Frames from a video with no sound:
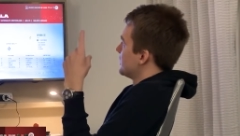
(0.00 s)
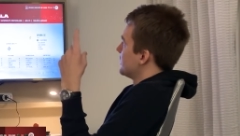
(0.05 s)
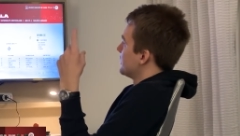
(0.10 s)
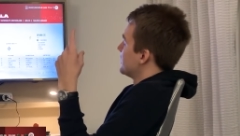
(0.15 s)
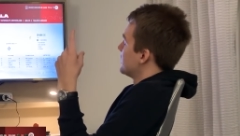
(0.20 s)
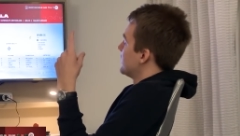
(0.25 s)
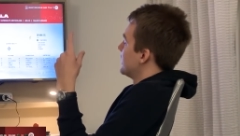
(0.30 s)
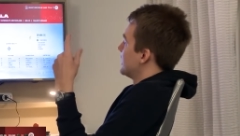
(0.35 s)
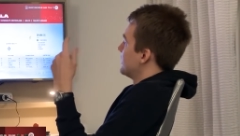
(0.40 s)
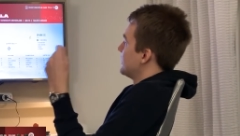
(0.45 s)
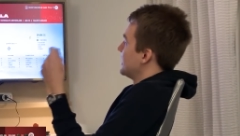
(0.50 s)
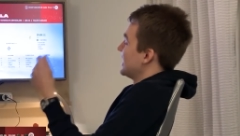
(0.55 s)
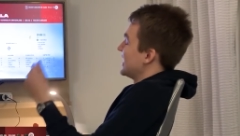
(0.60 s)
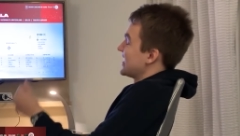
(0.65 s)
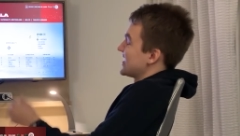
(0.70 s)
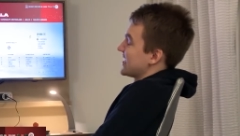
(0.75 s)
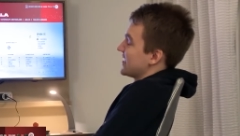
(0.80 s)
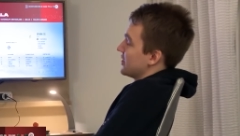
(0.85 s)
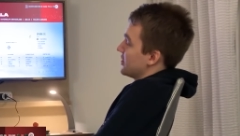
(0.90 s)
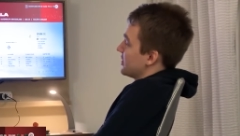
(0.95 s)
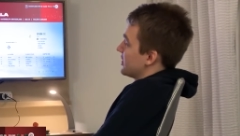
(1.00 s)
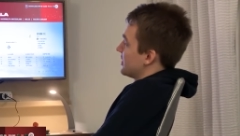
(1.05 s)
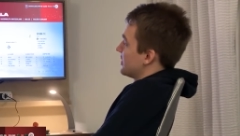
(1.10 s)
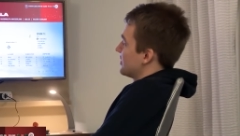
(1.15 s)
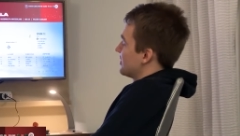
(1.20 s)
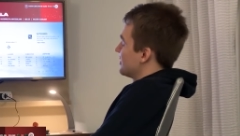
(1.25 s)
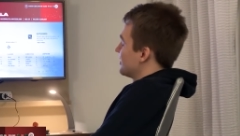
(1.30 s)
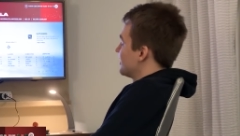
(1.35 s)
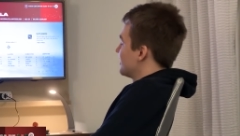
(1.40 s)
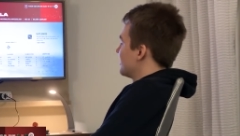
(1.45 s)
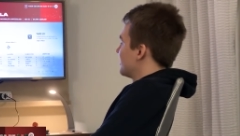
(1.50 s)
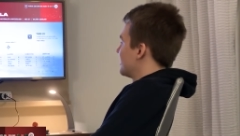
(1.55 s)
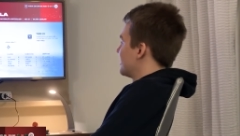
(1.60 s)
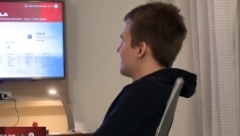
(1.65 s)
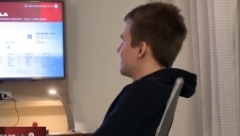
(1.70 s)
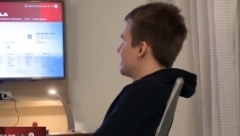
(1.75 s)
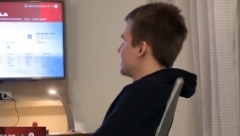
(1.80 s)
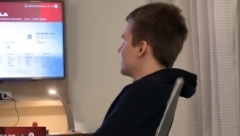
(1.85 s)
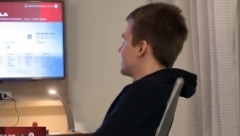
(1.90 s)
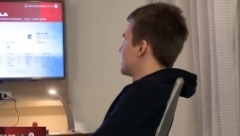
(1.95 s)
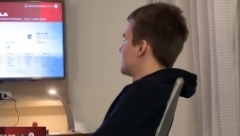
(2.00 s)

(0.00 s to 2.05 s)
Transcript: Yep. LBS, not not